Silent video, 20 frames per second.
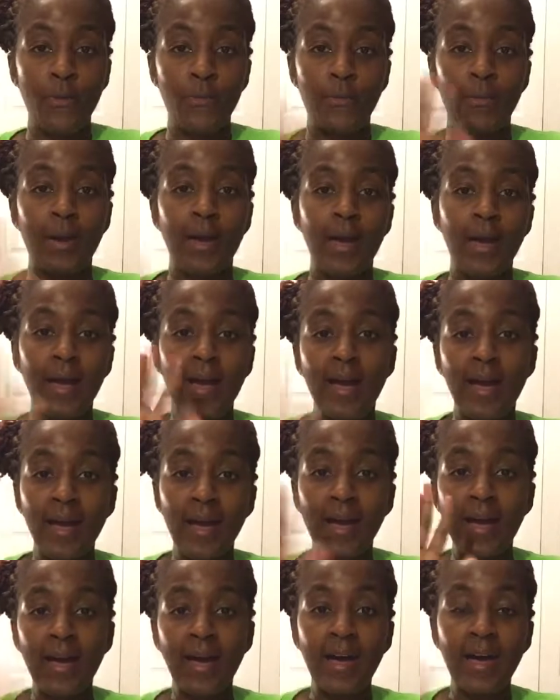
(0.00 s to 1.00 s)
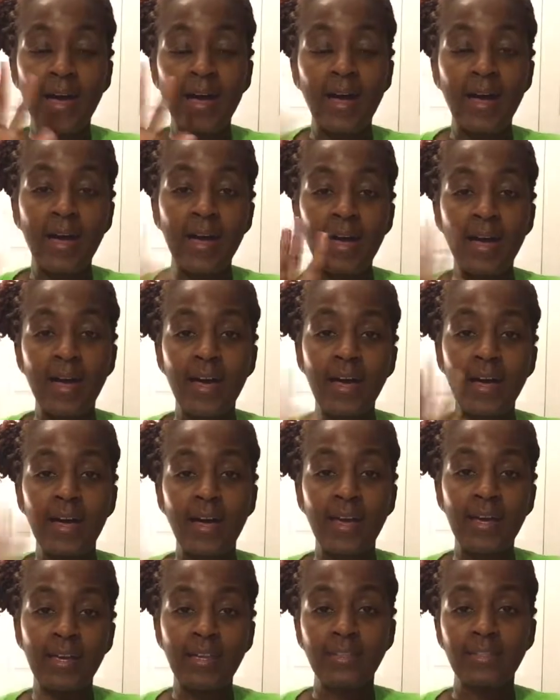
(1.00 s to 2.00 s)

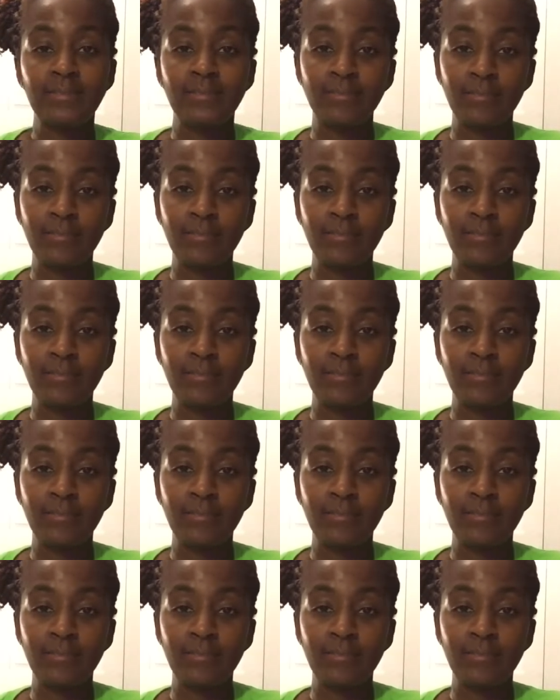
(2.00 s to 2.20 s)
Bye.